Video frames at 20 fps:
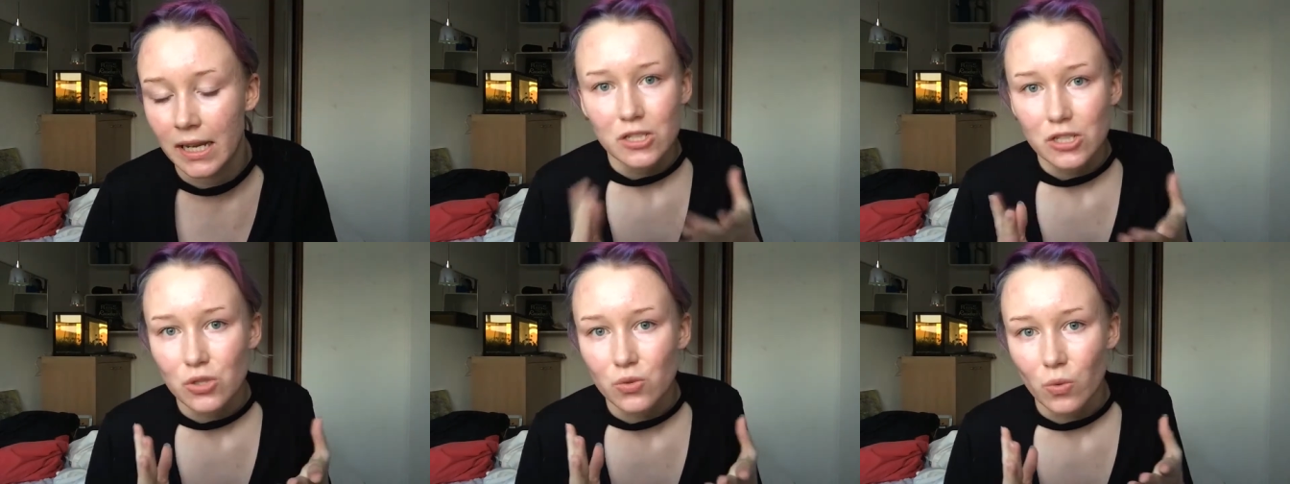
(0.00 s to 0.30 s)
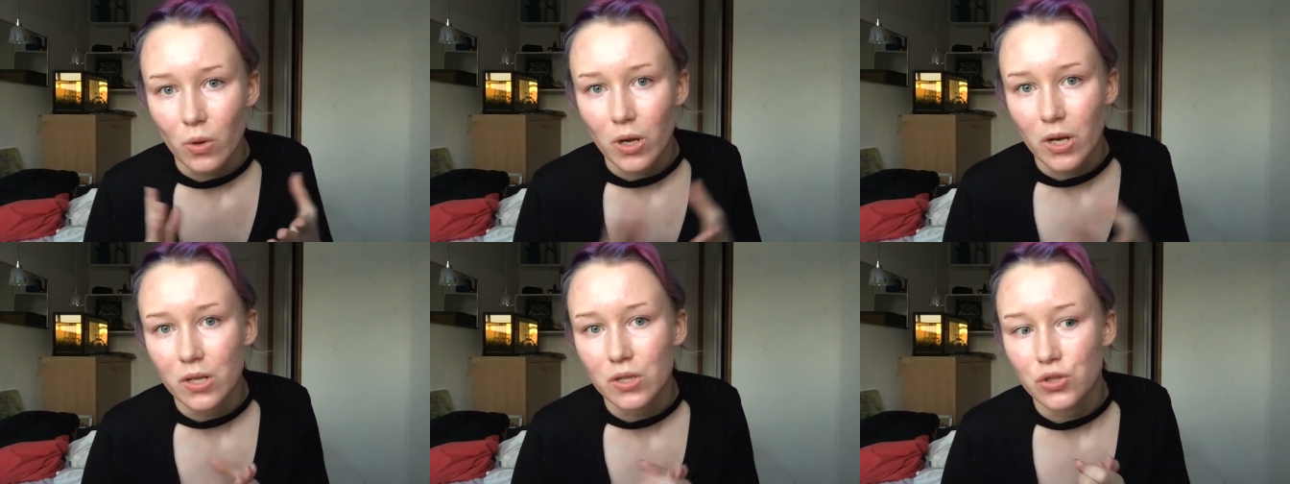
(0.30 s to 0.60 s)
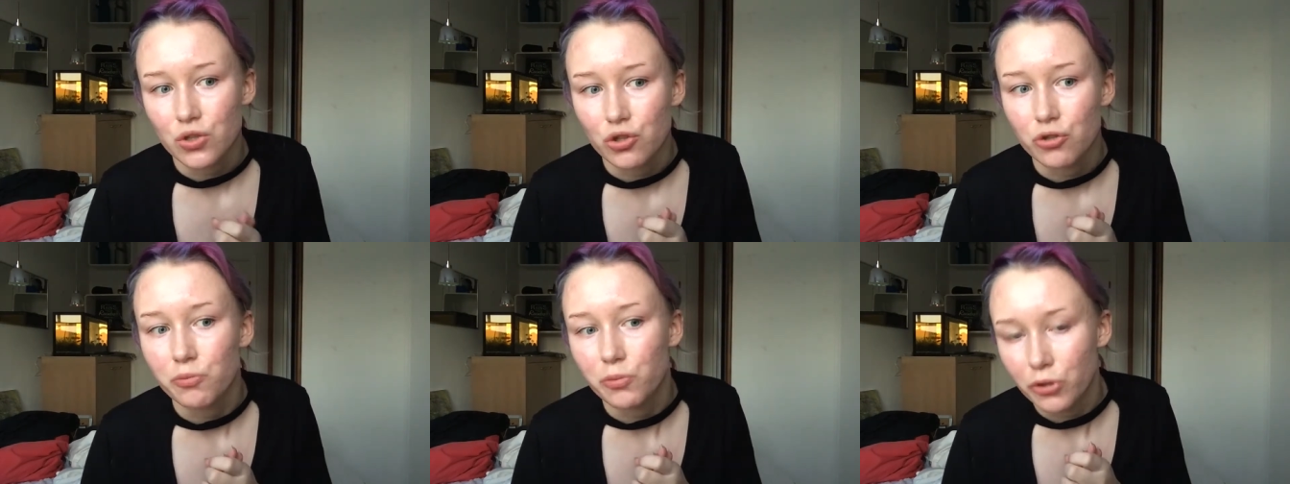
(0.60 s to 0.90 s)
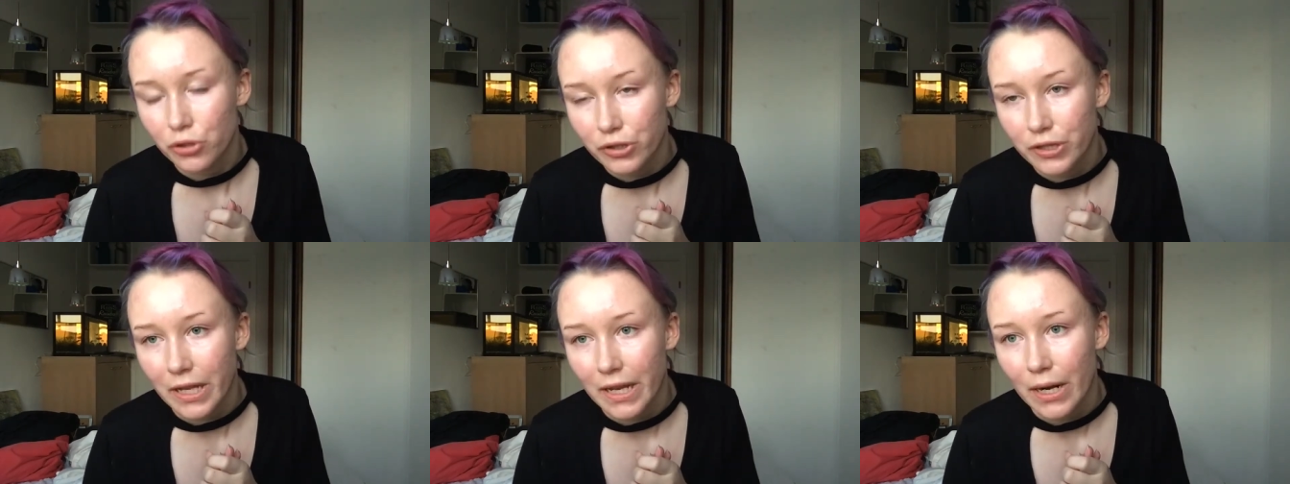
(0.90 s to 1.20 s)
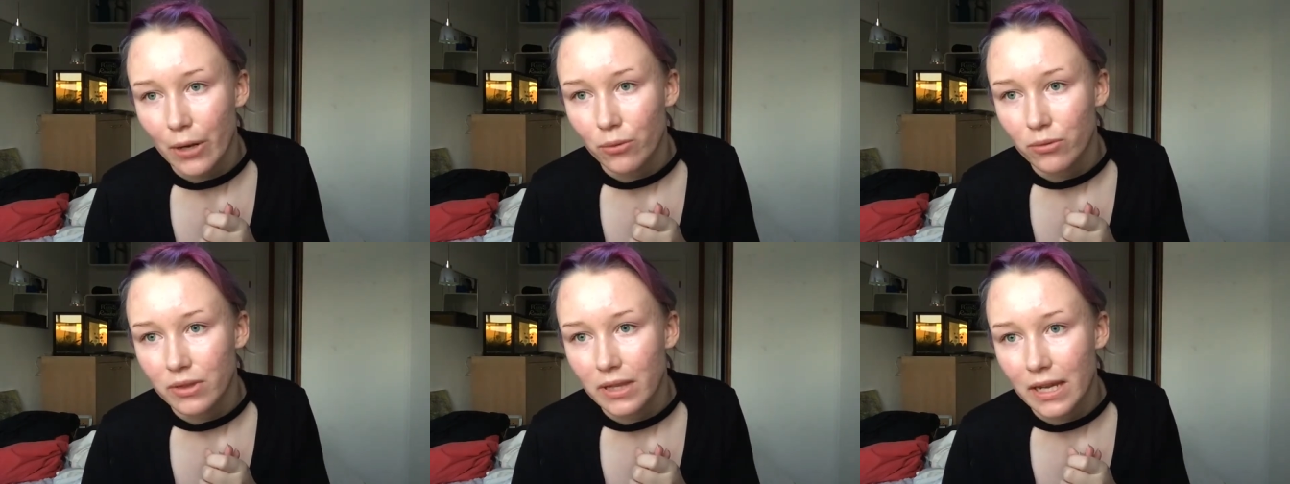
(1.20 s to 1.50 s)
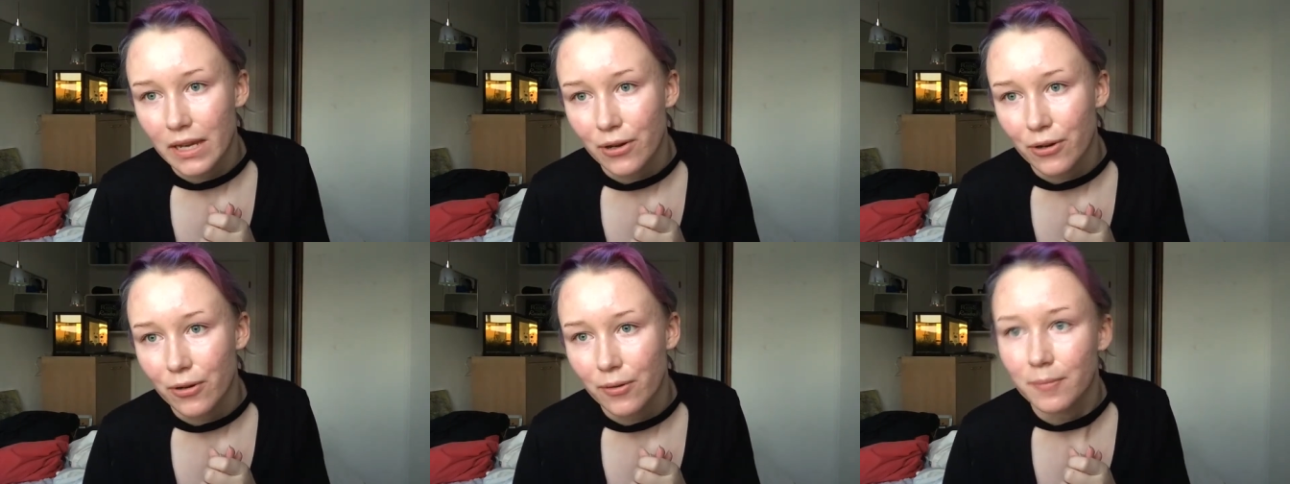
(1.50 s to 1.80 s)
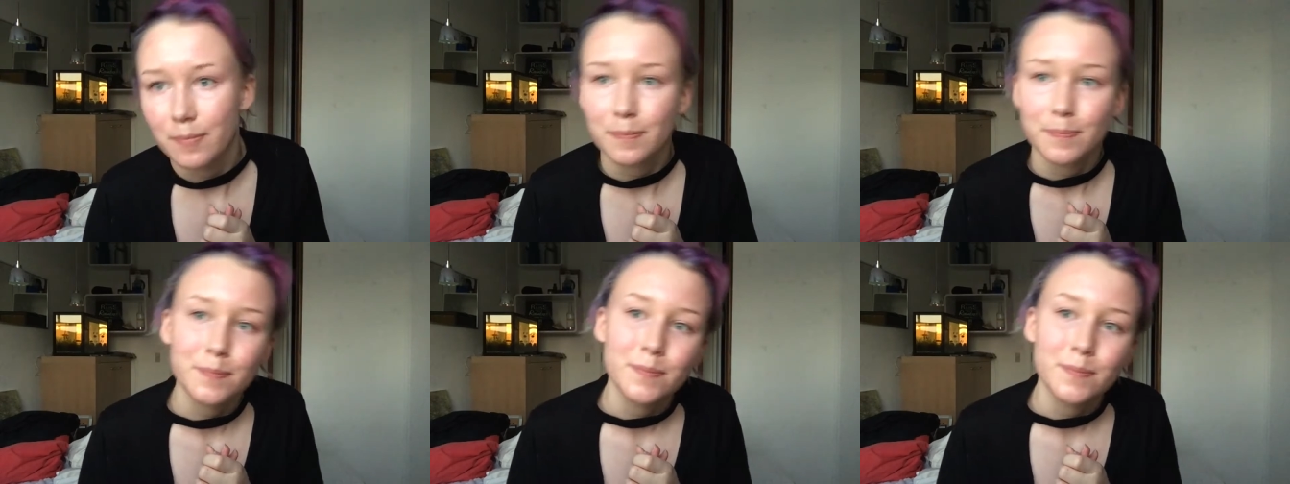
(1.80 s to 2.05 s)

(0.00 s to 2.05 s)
Just wanted to put that out there.